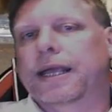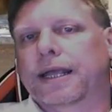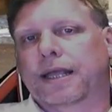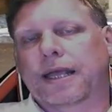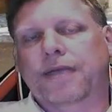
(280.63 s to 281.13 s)

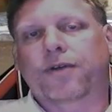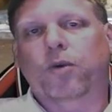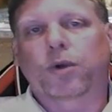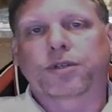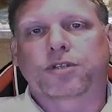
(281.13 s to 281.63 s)
If I
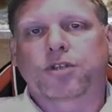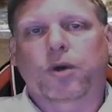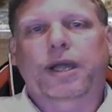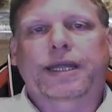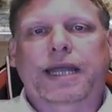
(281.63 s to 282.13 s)
wanted to, I
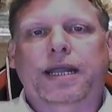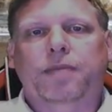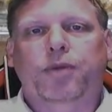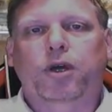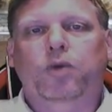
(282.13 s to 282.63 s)
could add a
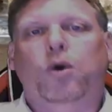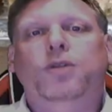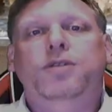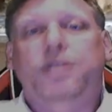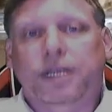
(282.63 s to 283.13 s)
per
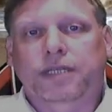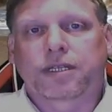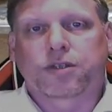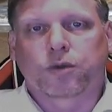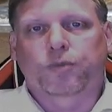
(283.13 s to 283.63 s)
quantity
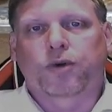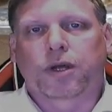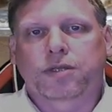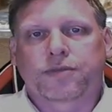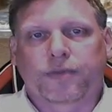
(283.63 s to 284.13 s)
additional price
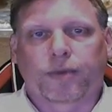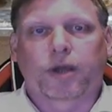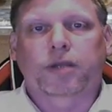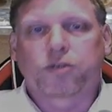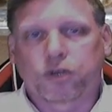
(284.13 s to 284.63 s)
for buying
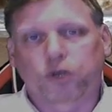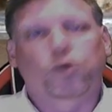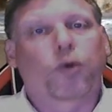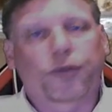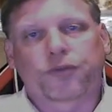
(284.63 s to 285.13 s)
2 or
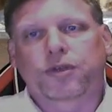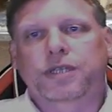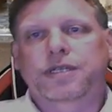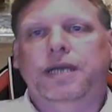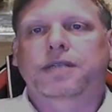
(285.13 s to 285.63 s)
3
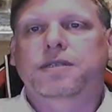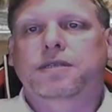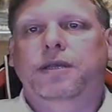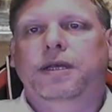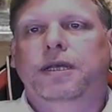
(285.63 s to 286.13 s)
sets,
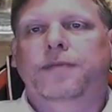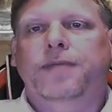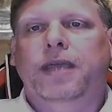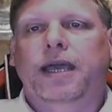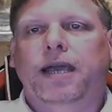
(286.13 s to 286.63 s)

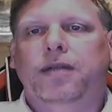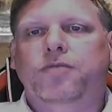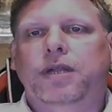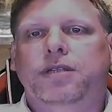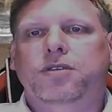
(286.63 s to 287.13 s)
and ready
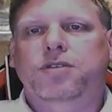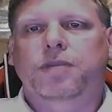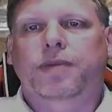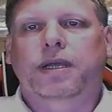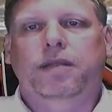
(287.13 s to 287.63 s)
to ship
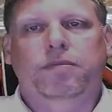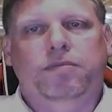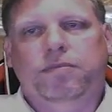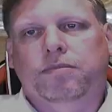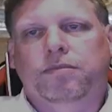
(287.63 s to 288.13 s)
in
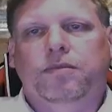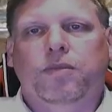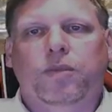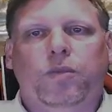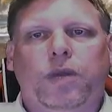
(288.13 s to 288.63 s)

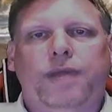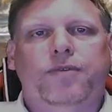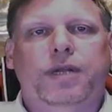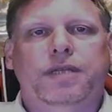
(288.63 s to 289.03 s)
whatever it is.